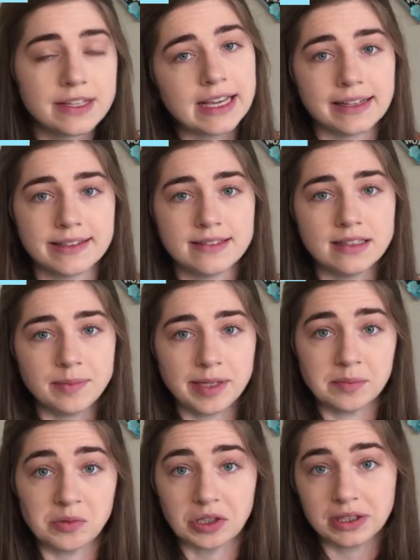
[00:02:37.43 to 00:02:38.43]
He got to see
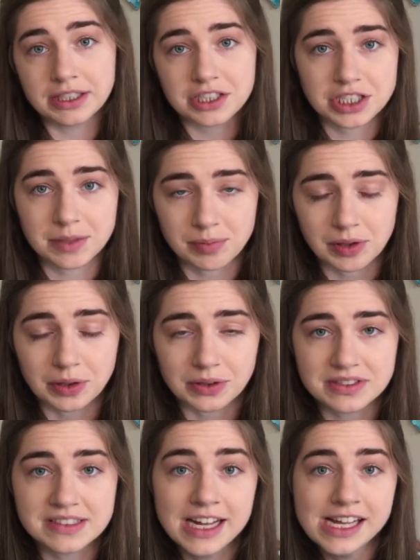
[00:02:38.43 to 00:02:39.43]
me in more leadership
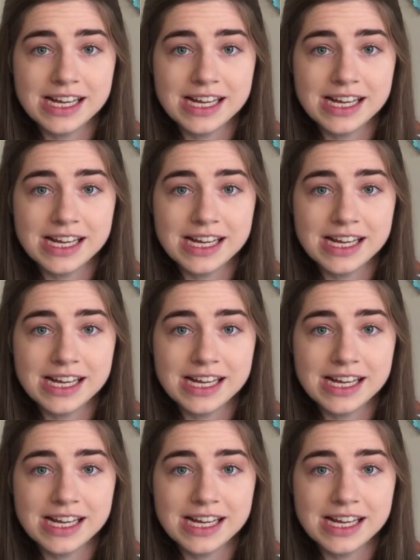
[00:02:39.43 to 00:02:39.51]
roles.